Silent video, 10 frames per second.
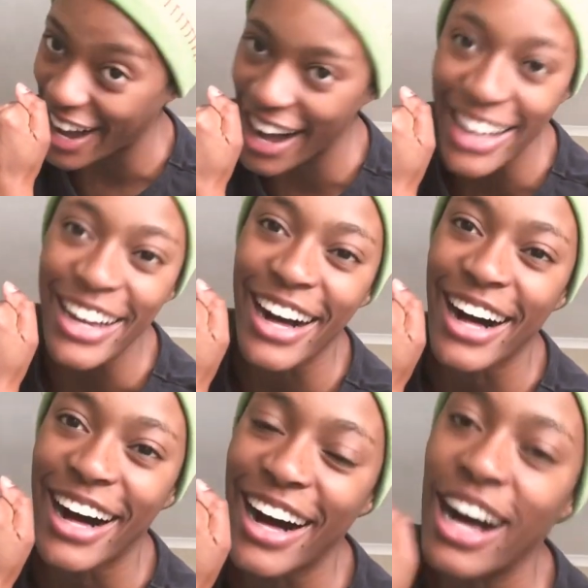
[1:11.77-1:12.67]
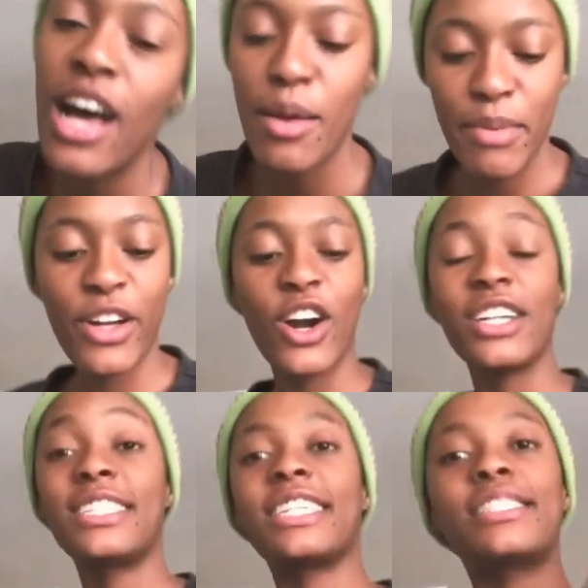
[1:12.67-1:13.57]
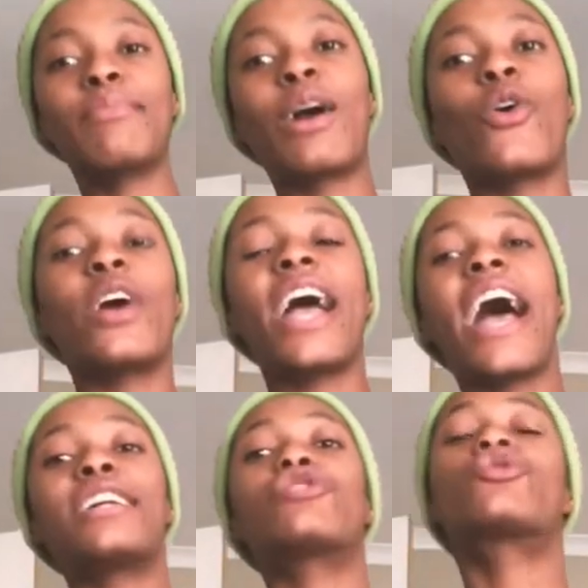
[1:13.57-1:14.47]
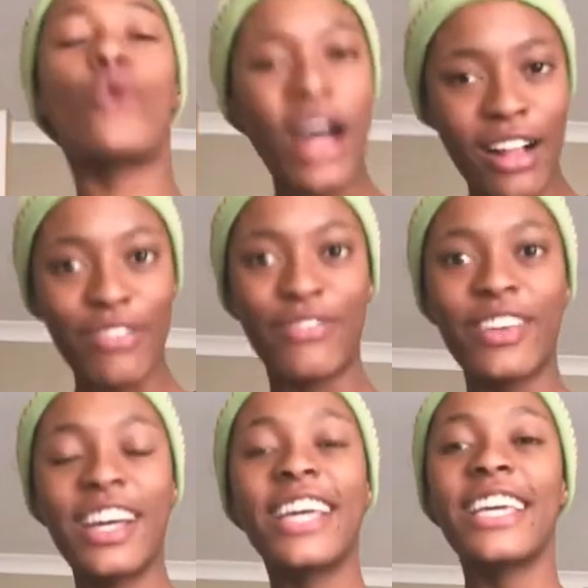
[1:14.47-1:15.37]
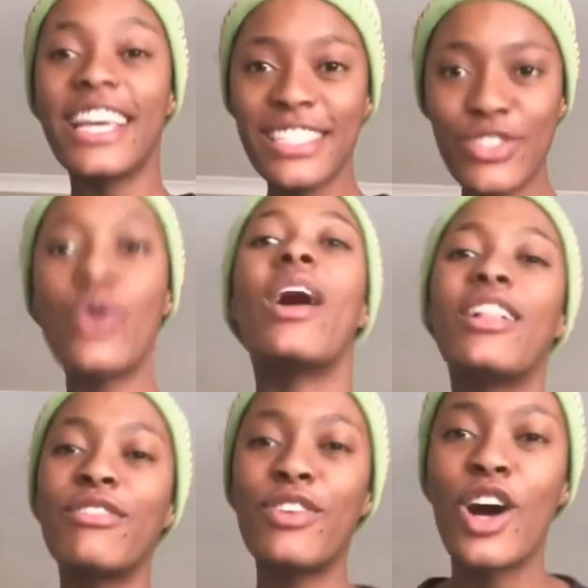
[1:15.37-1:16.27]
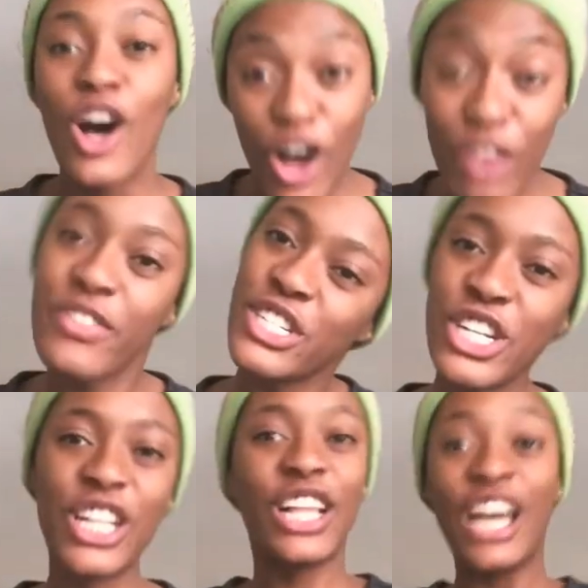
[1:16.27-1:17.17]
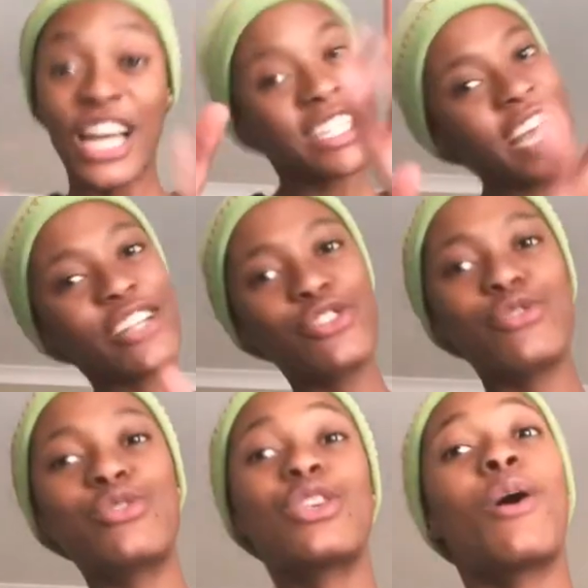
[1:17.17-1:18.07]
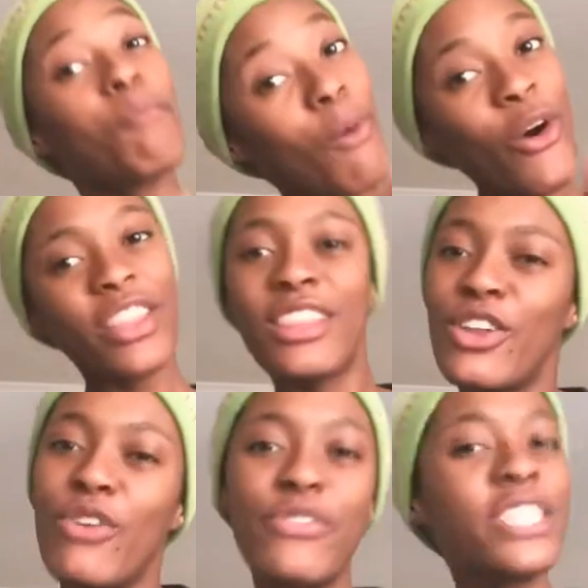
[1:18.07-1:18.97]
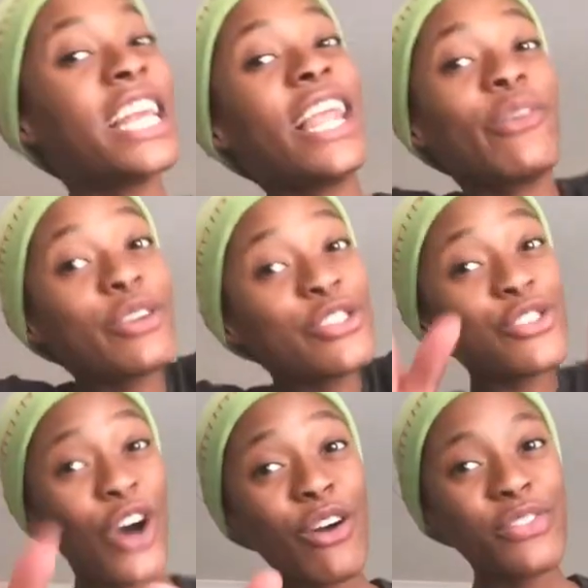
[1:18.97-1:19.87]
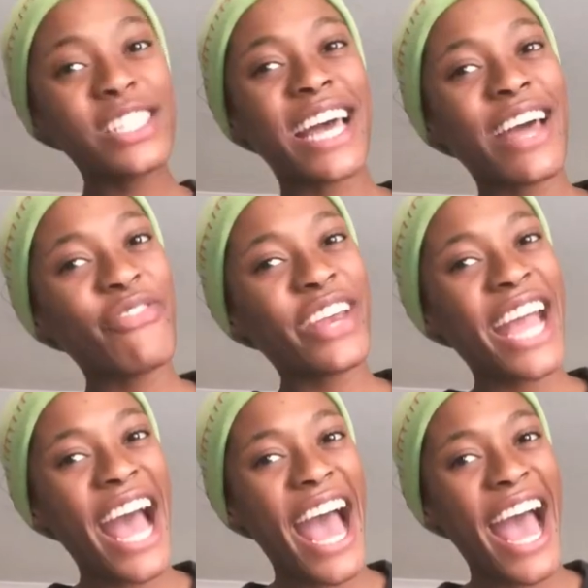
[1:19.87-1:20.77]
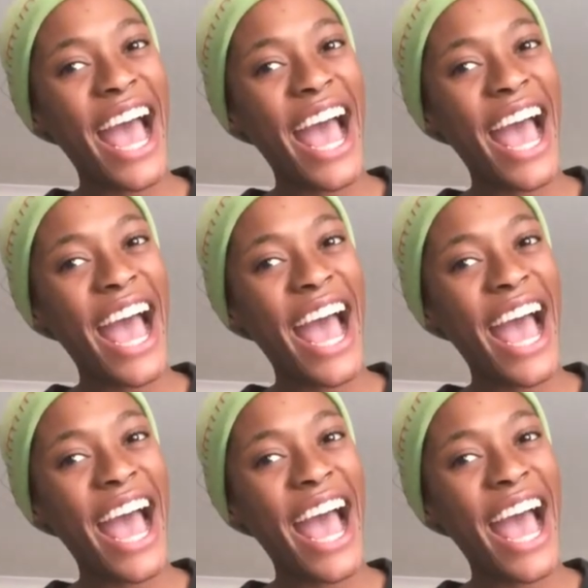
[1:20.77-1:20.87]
Hiya, because Sissy Makoya has 12 official tattoos, more than the official languages of South Africa.